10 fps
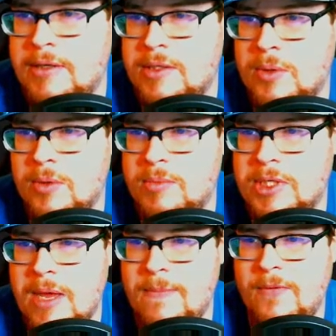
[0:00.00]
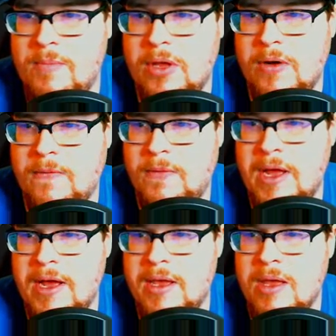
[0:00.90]
Stormscape Familiar
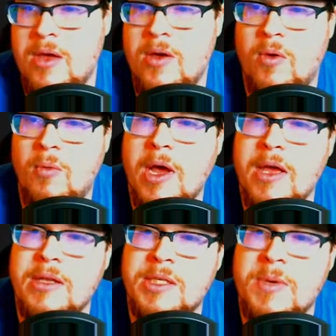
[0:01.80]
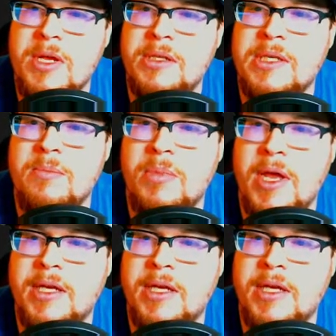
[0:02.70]
flying. White spells and black